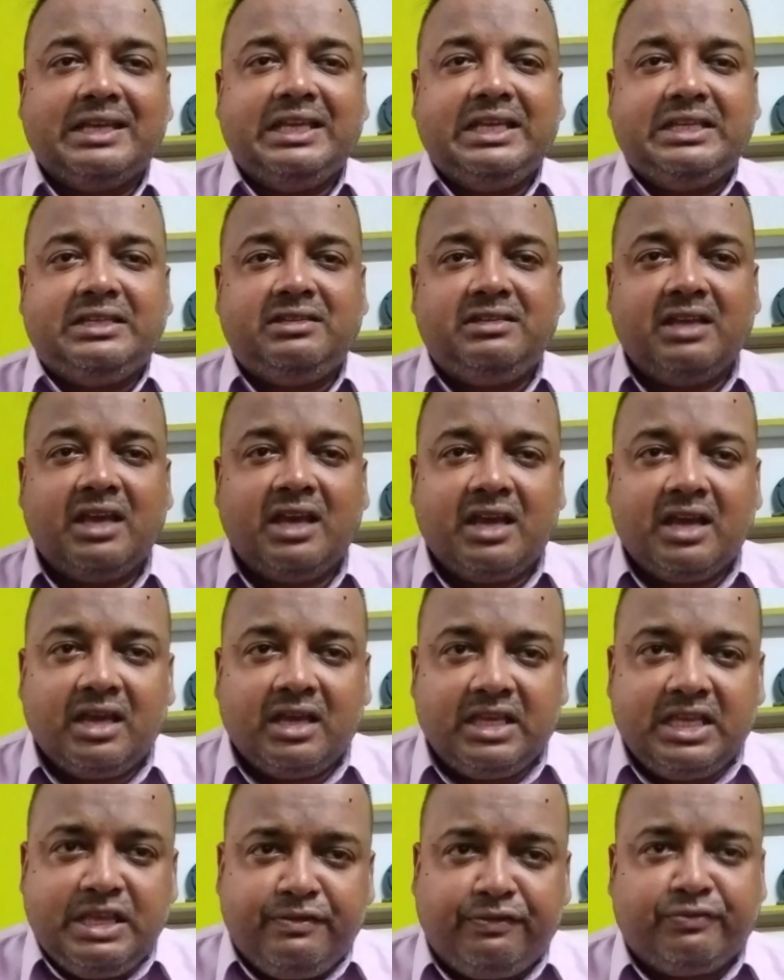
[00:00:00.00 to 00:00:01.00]
It,
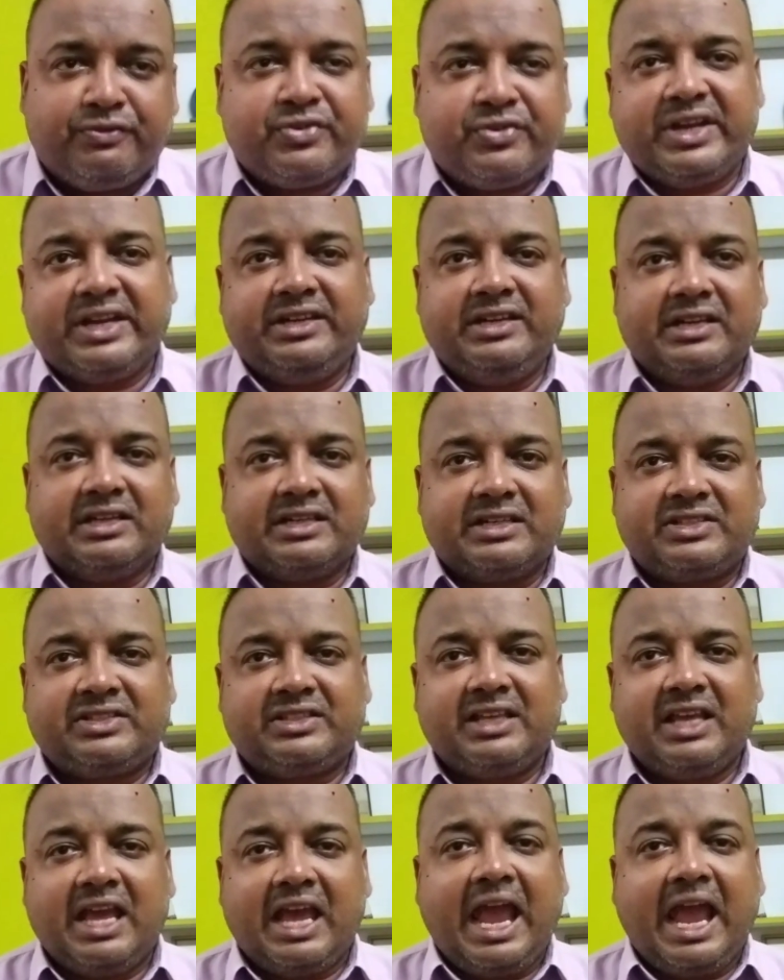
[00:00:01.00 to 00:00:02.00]
if
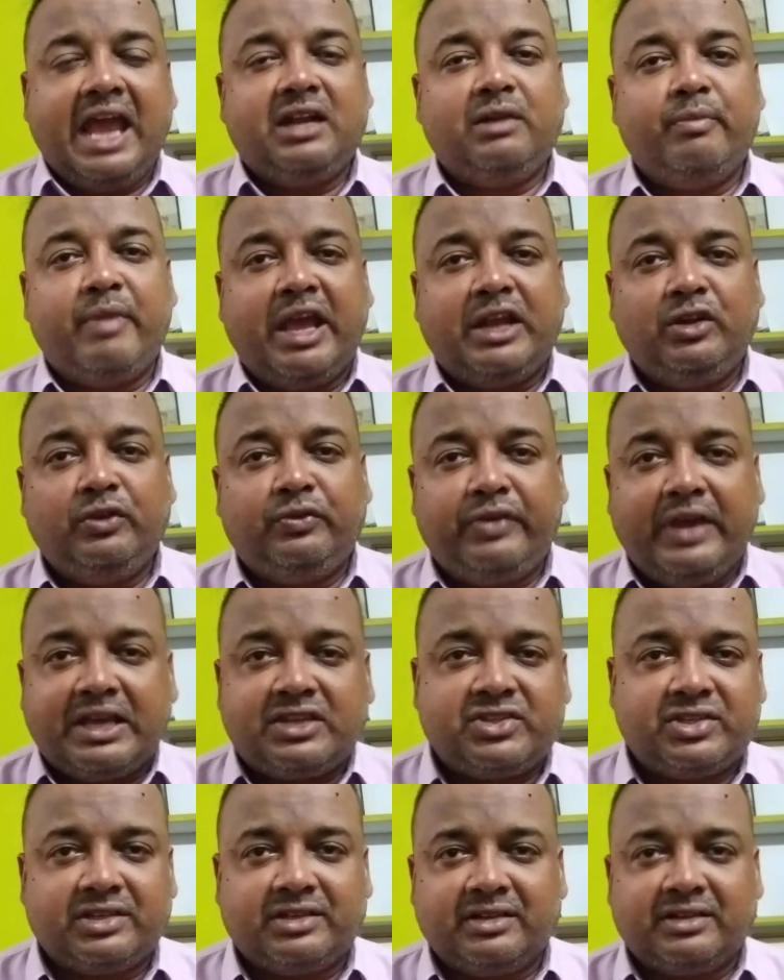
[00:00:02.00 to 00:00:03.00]
traders and
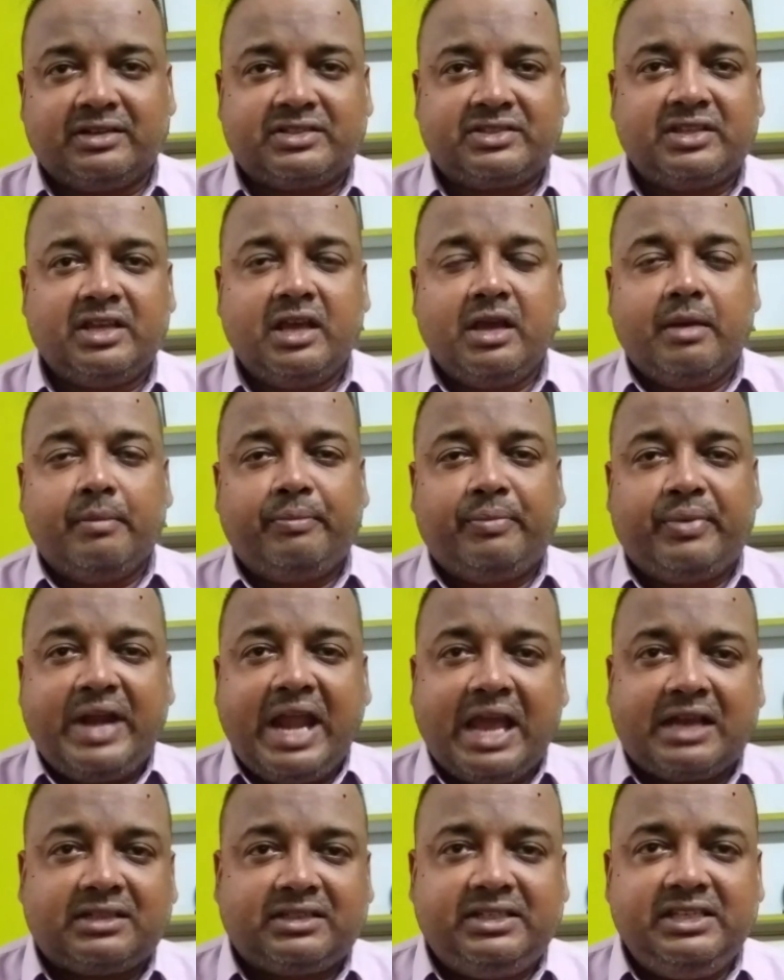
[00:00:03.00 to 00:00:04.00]
manufacturers
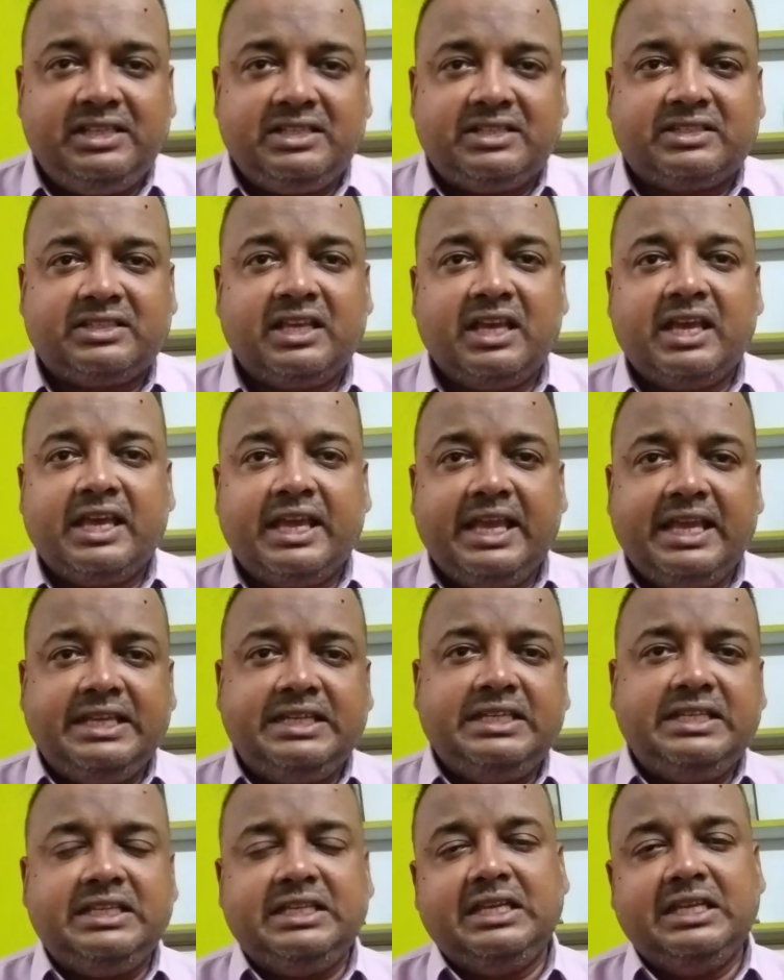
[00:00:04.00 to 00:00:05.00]
practice
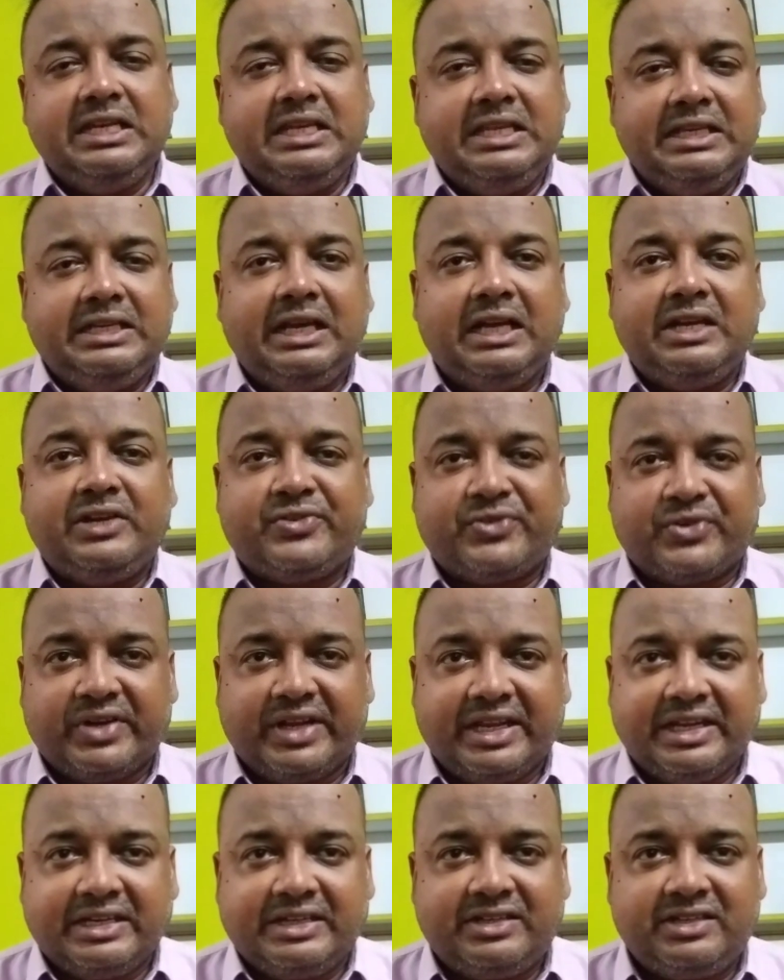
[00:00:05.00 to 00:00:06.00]
any illegal
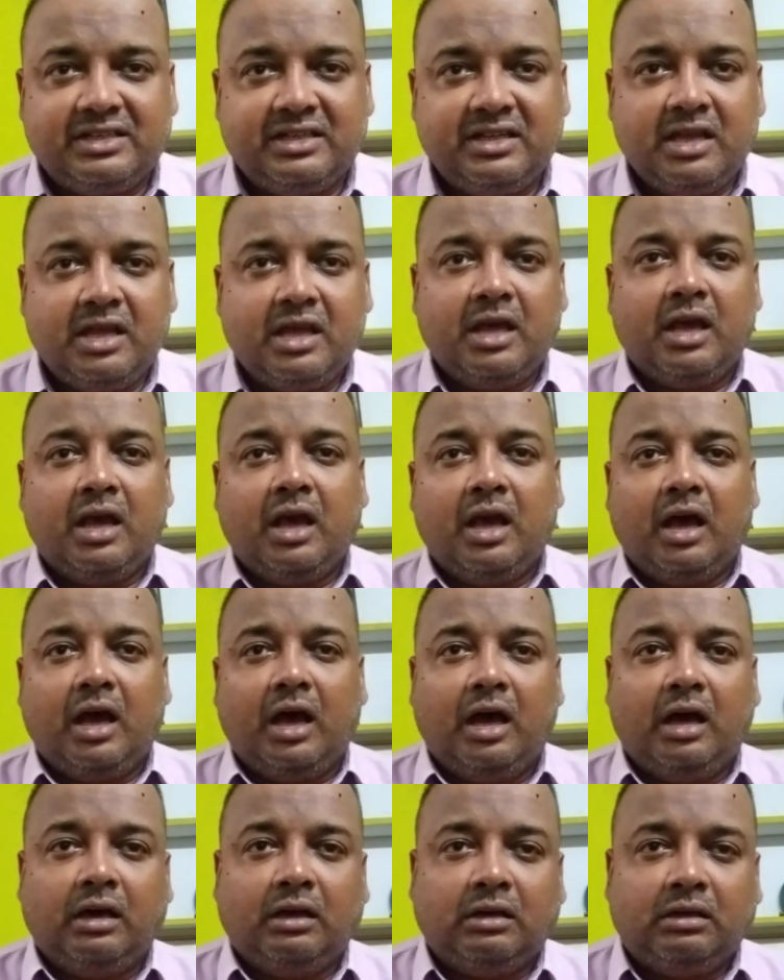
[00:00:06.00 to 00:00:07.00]
trade
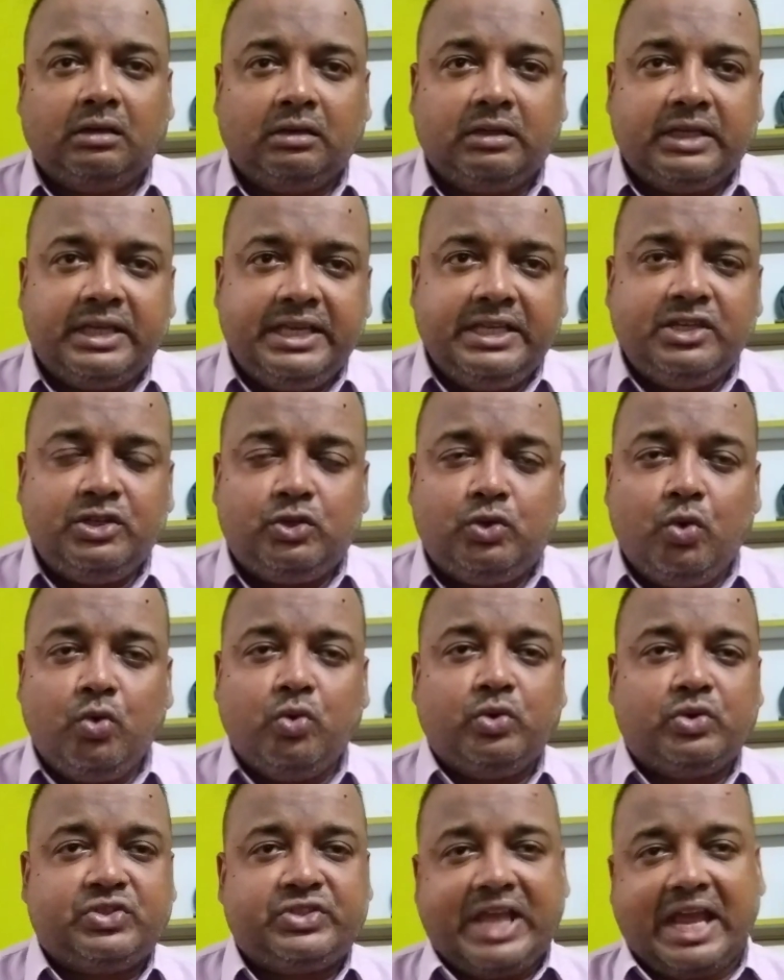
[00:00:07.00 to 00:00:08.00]
in
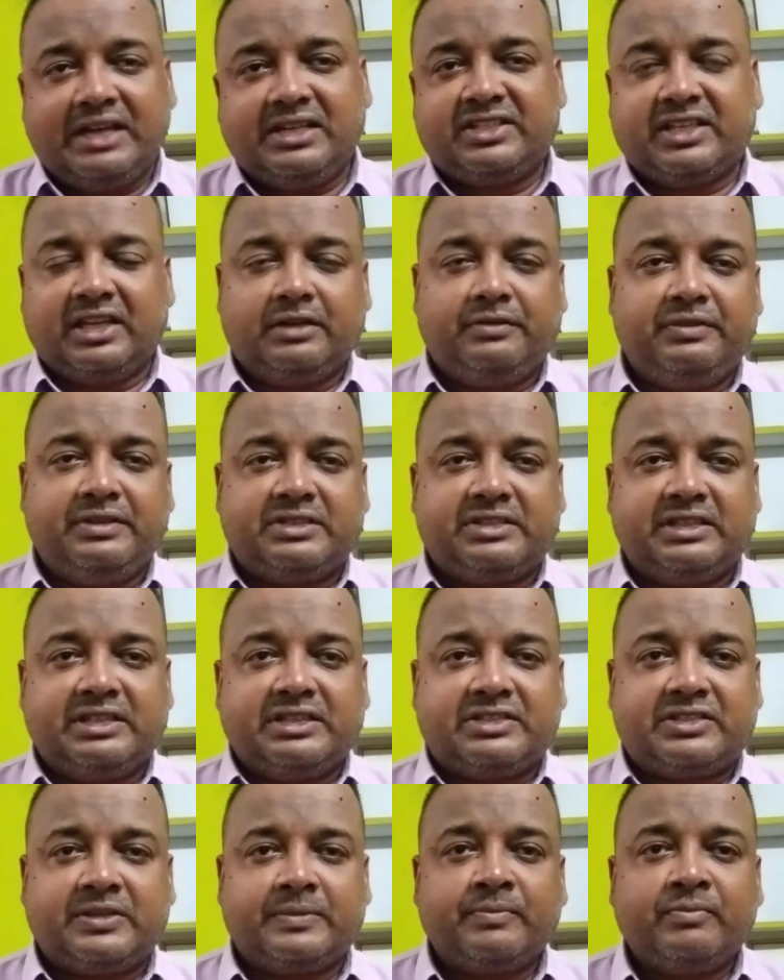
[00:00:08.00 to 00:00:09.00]
goods and
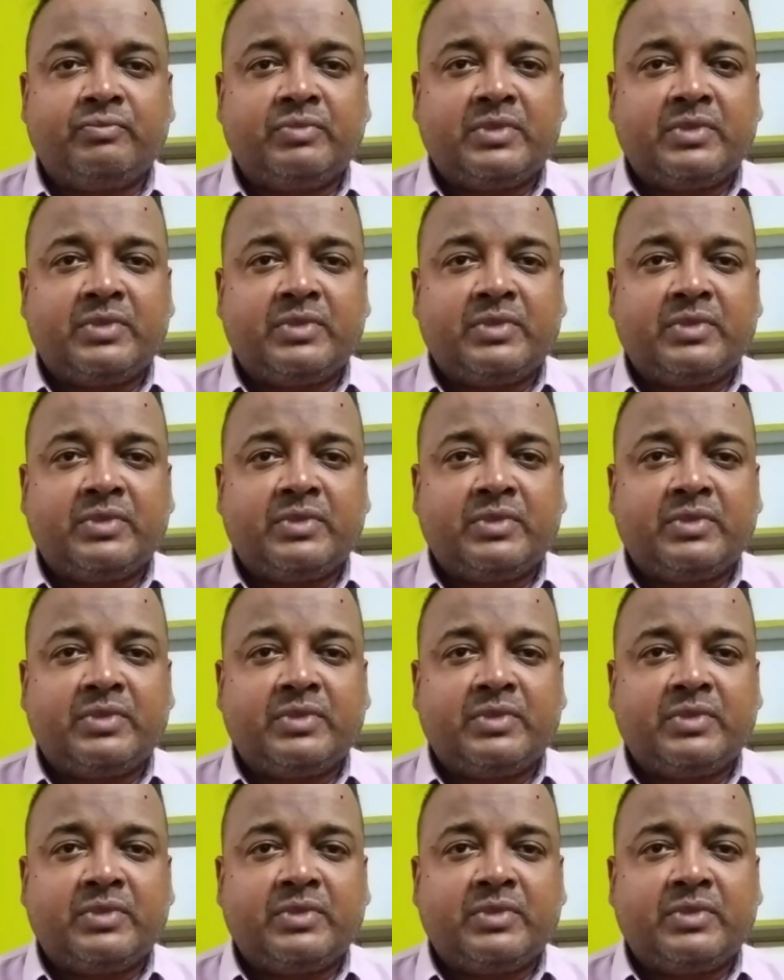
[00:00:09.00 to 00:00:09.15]
services,